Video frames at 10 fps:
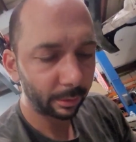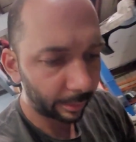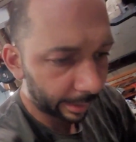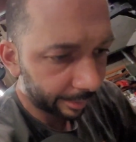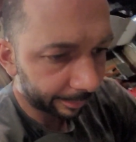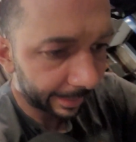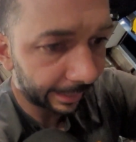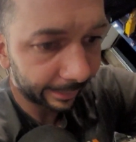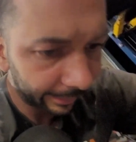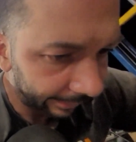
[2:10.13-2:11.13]
All right, we're
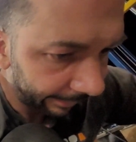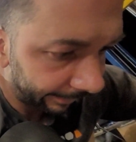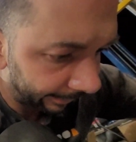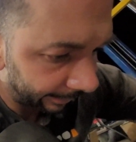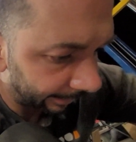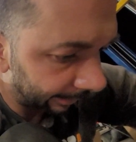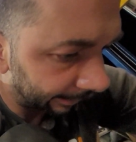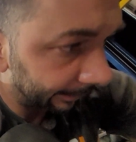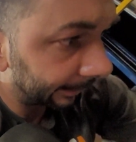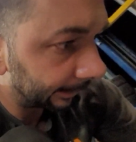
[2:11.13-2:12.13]
back. I got the
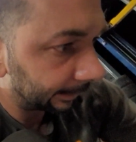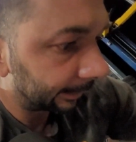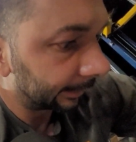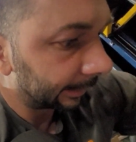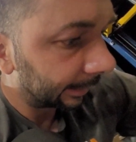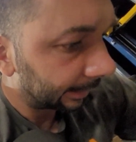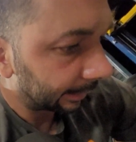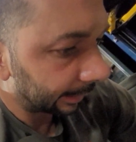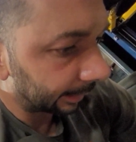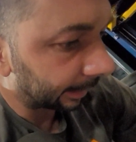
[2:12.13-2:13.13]

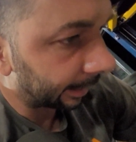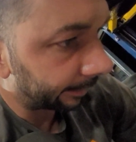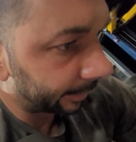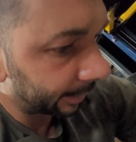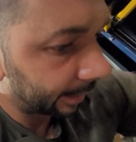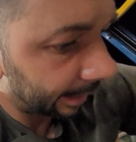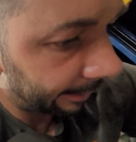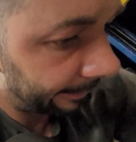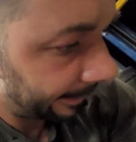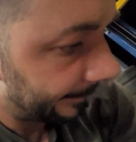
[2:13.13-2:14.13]
covers
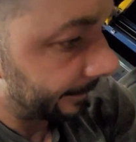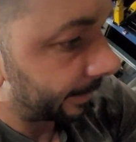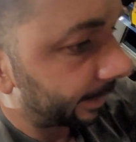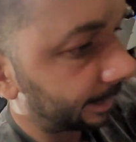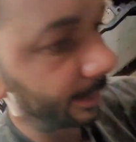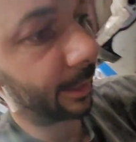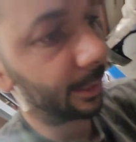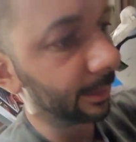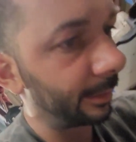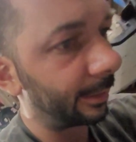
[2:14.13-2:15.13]
off, and
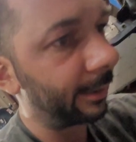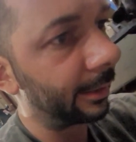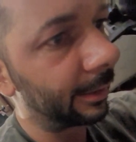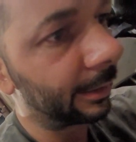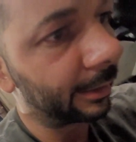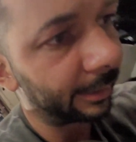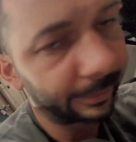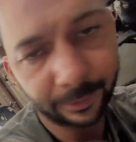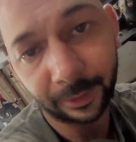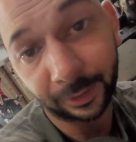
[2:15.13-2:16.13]
then
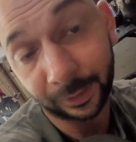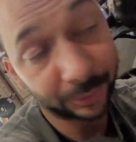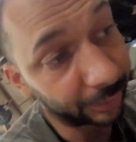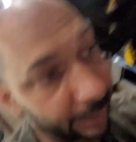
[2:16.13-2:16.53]
right here, I'll show